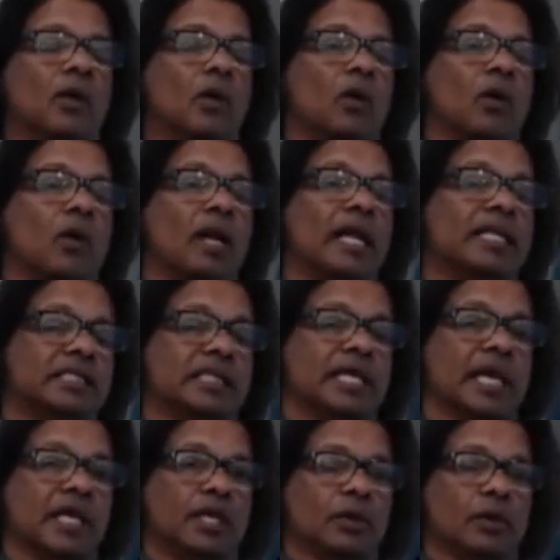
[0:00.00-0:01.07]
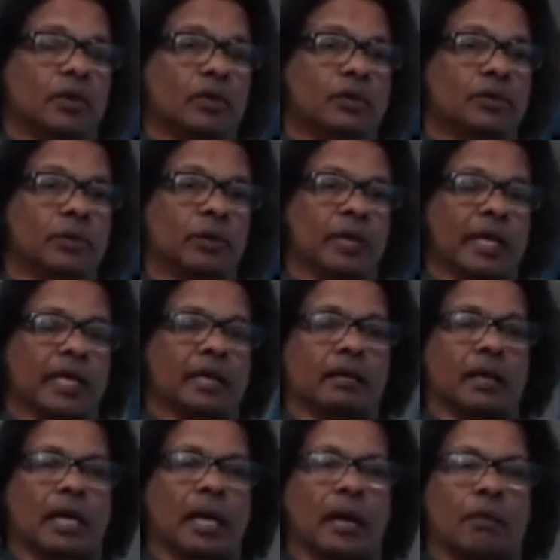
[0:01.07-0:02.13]
or let's say you're doing
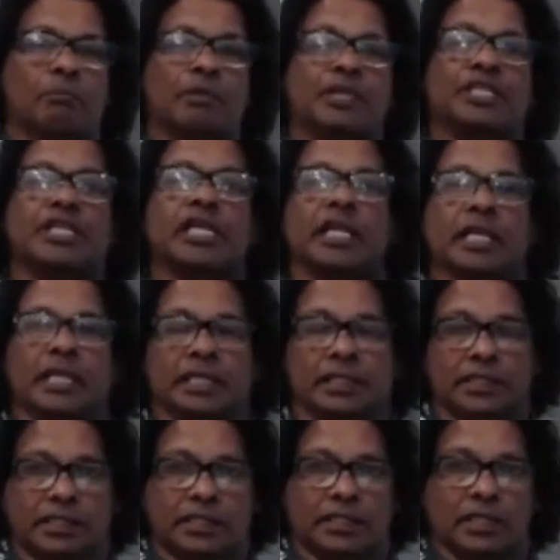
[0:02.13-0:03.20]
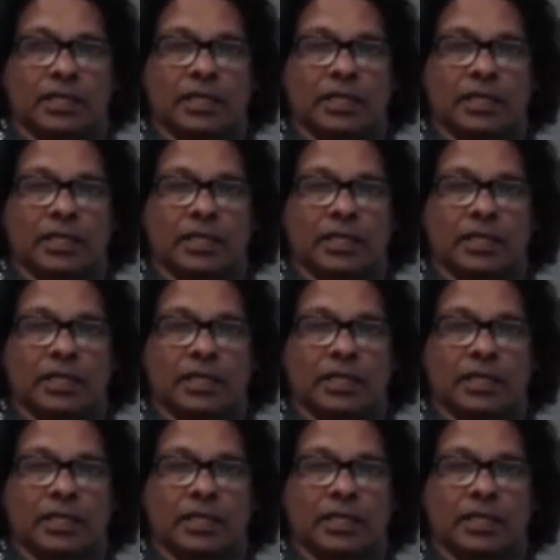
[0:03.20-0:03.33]
uh, machines